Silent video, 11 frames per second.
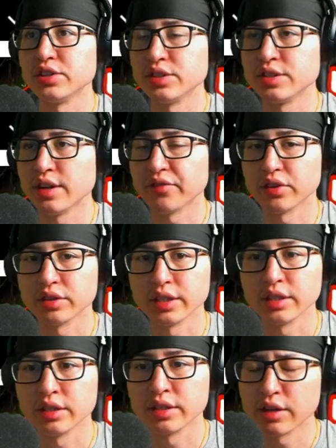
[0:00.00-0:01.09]
is definitely
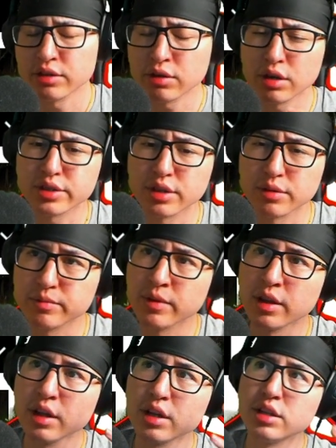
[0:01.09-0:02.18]
good. Now there are some
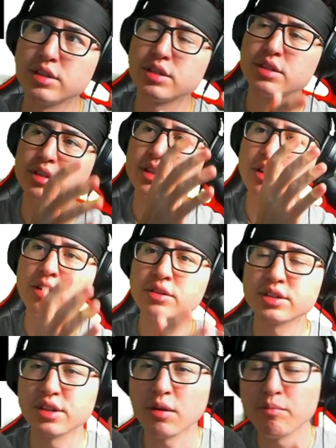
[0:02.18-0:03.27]

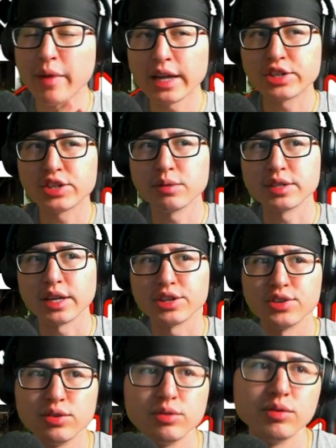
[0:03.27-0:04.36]
matchups
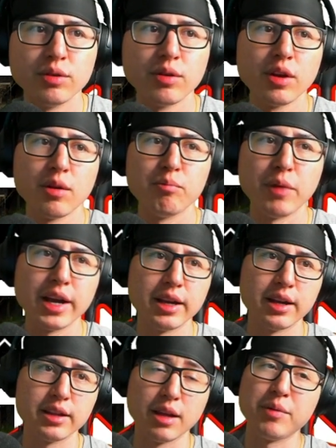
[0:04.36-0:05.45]

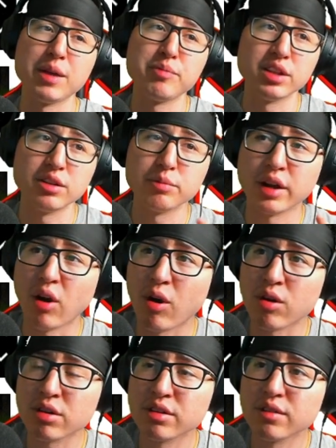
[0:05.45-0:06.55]
that might be a little bit
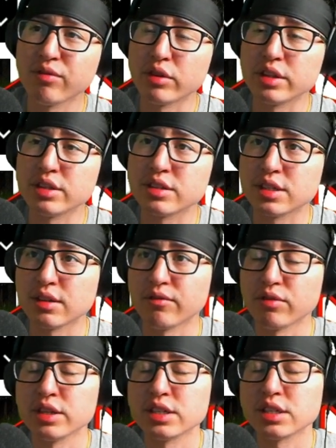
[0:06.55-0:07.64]
harder for this
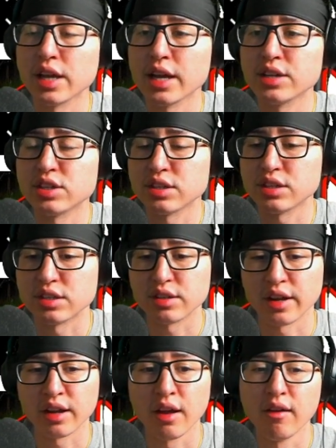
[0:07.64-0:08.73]
stage, such as
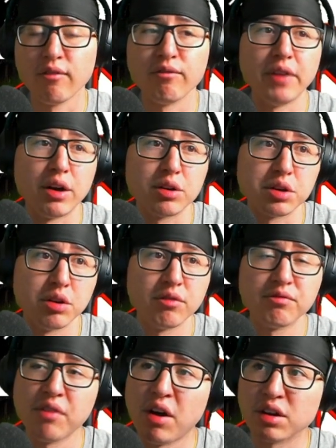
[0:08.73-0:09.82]
like Falco,
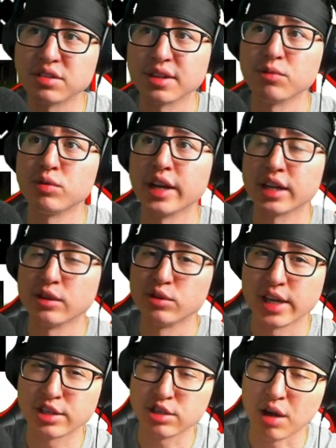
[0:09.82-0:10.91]
Fox, anyone that can use
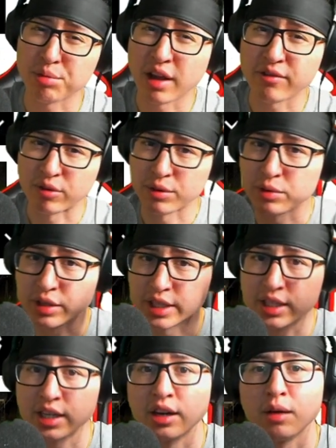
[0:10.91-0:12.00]
that top platform to really
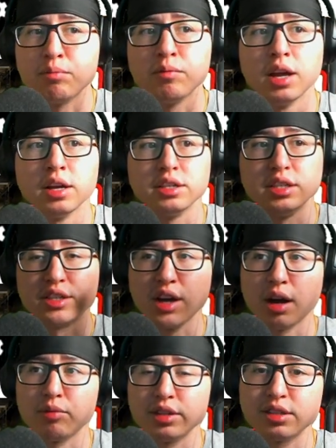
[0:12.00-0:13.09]
get up to the
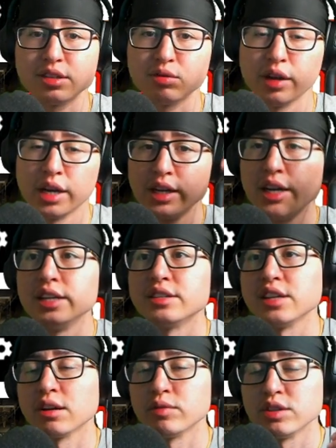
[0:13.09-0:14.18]
top of the screen and hit
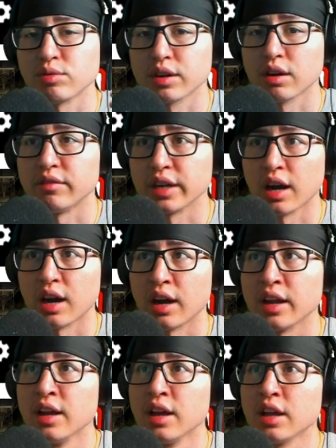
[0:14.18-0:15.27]
Snake when he's recovering
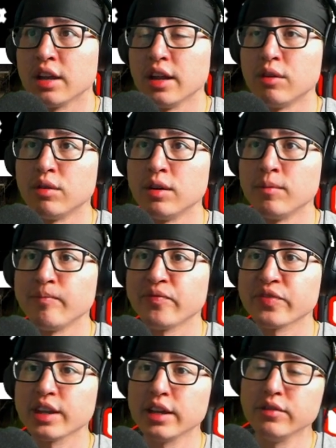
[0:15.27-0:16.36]
high. Now
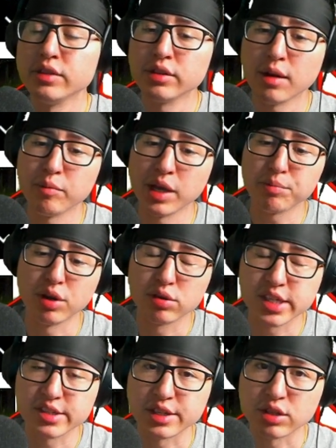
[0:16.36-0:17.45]
even though that may
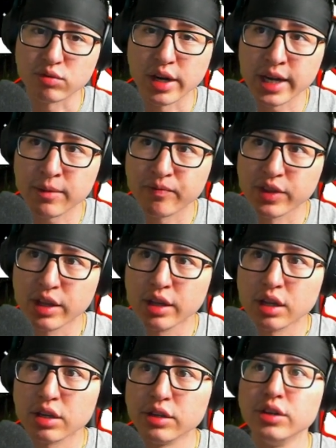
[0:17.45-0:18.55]
pose as a threat,
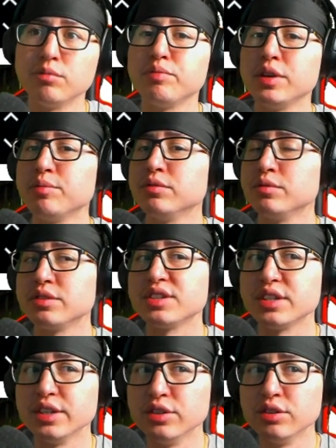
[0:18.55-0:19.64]
people will
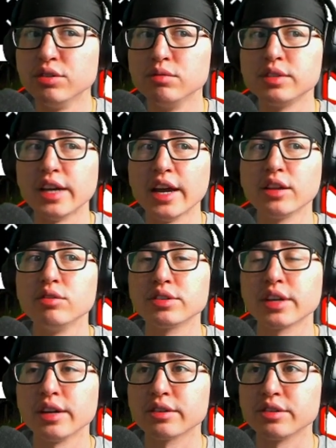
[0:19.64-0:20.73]
still take those
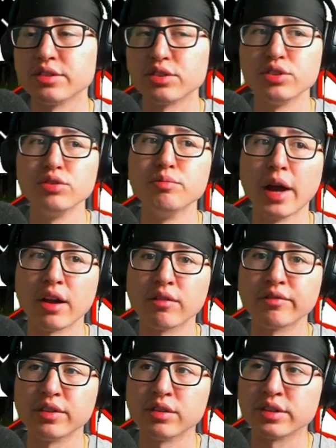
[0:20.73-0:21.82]
characters to
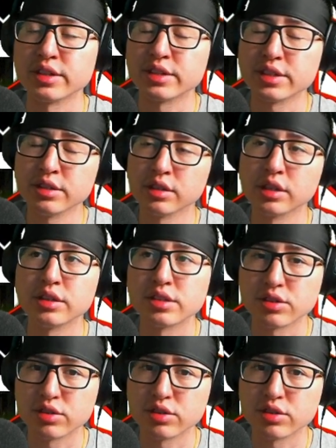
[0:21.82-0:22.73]
Battlefield because it's still a good